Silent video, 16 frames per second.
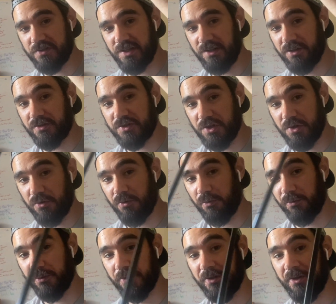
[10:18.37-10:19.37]
it looks
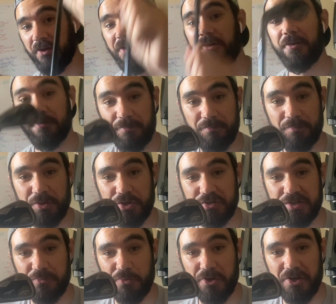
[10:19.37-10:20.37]
cool,
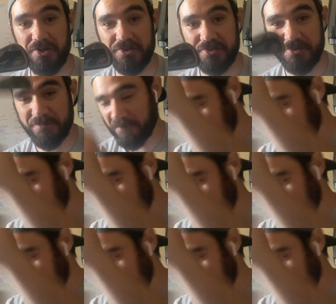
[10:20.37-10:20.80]
because it works.